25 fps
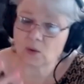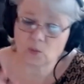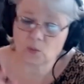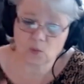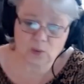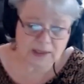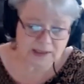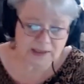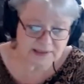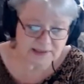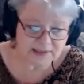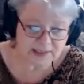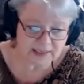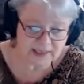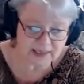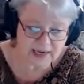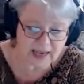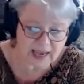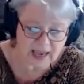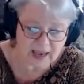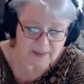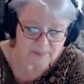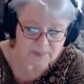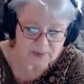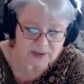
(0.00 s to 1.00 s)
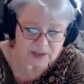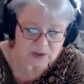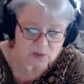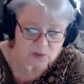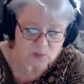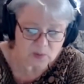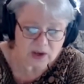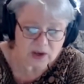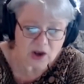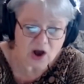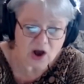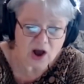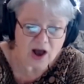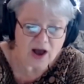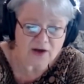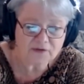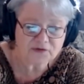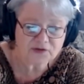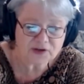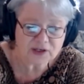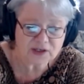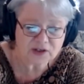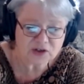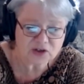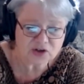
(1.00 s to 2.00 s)
We see it happening. We
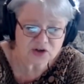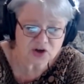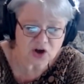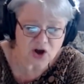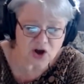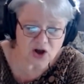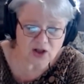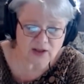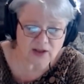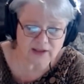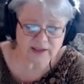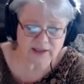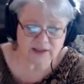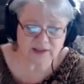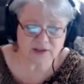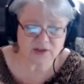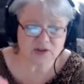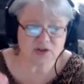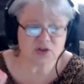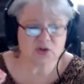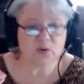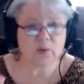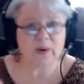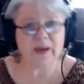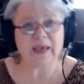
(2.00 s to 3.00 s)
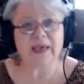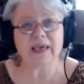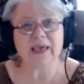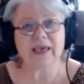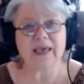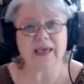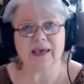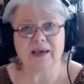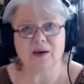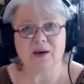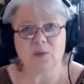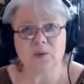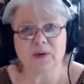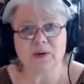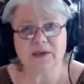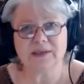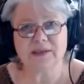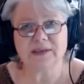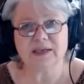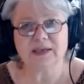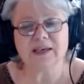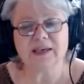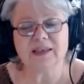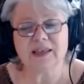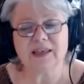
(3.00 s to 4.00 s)
often call it tweaking. We
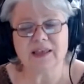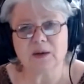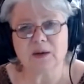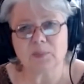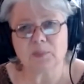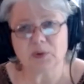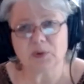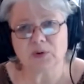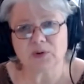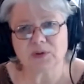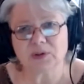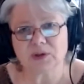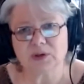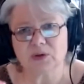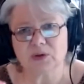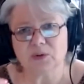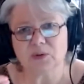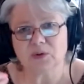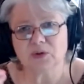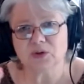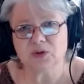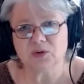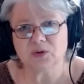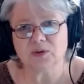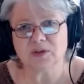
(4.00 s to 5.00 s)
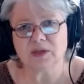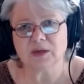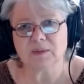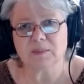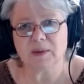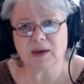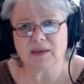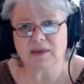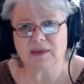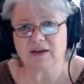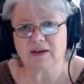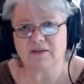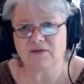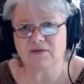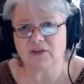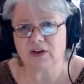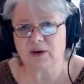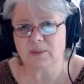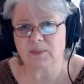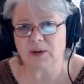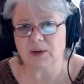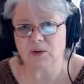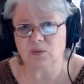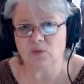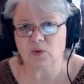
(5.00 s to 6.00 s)
see that a person who is using
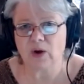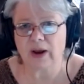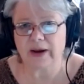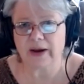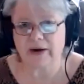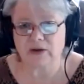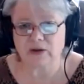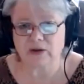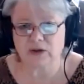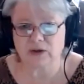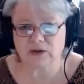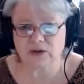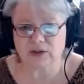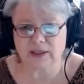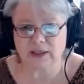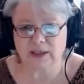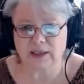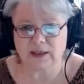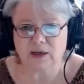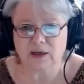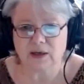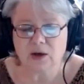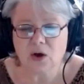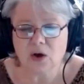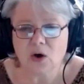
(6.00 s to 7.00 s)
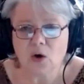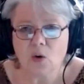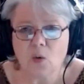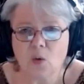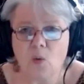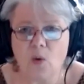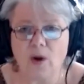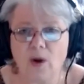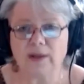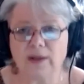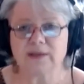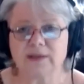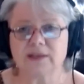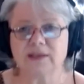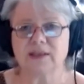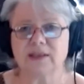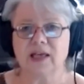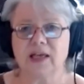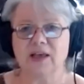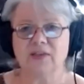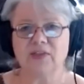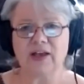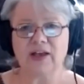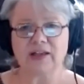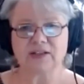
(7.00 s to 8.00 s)
methamphetamine regularly, once
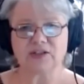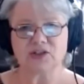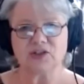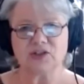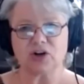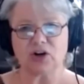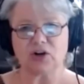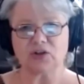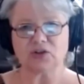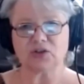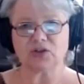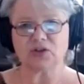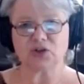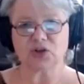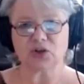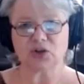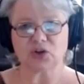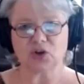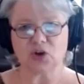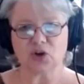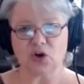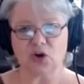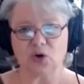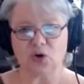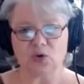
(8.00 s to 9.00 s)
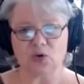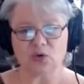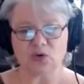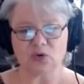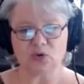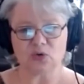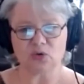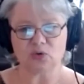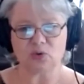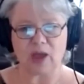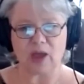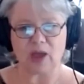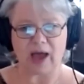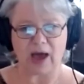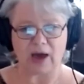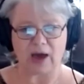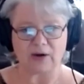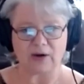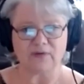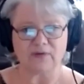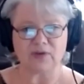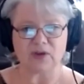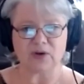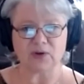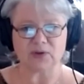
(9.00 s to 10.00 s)
that starts to go out
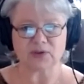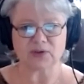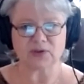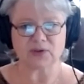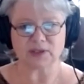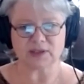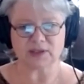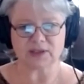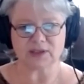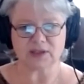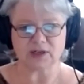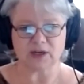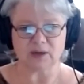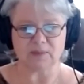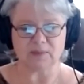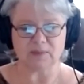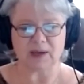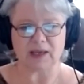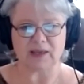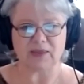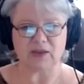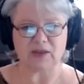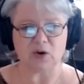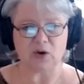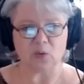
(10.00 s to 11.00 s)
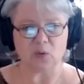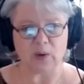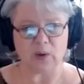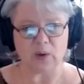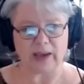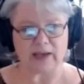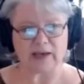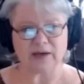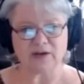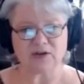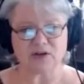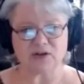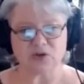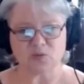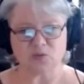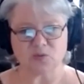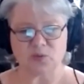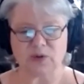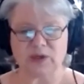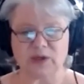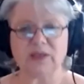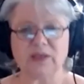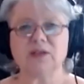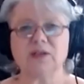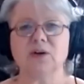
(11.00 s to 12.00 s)
of their system and they're waiting to
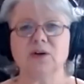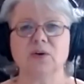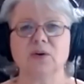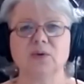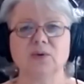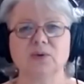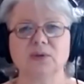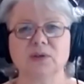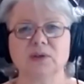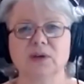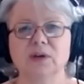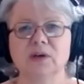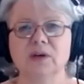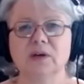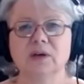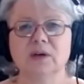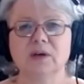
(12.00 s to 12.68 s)
redose,